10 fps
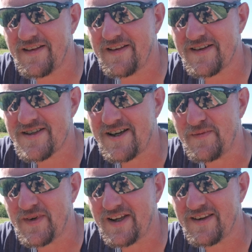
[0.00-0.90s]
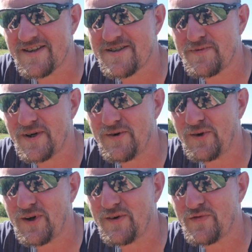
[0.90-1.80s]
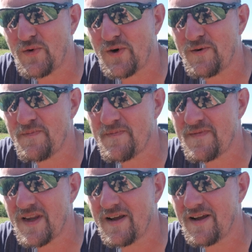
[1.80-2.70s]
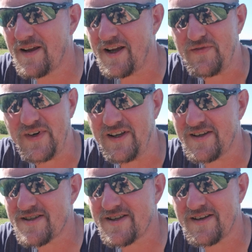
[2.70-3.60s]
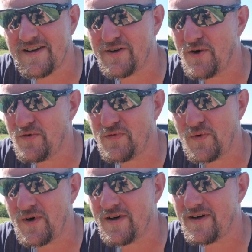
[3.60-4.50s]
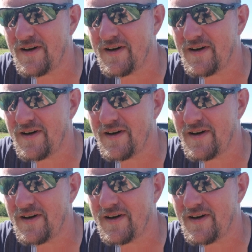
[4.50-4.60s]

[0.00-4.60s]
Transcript: something like this is what you're looking for. If it is, go for it.